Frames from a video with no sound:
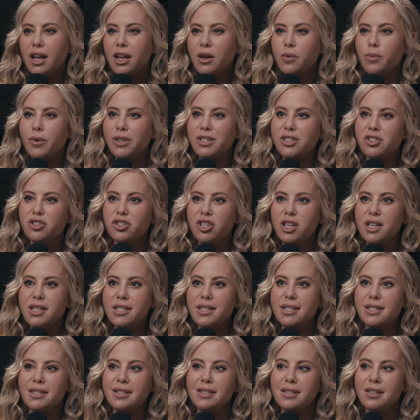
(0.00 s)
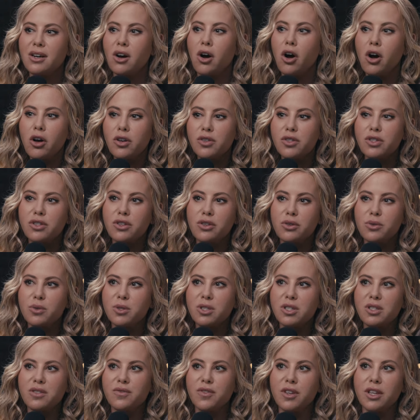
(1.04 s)
It was just also
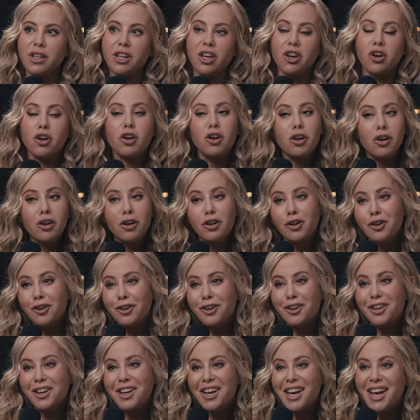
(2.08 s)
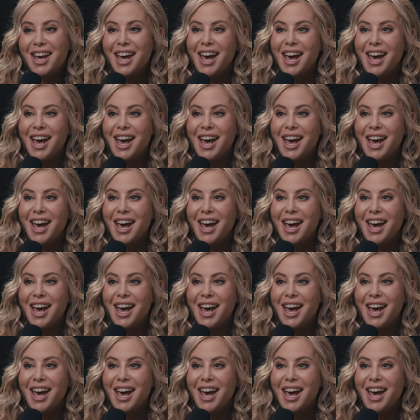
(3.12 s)
just feeling heard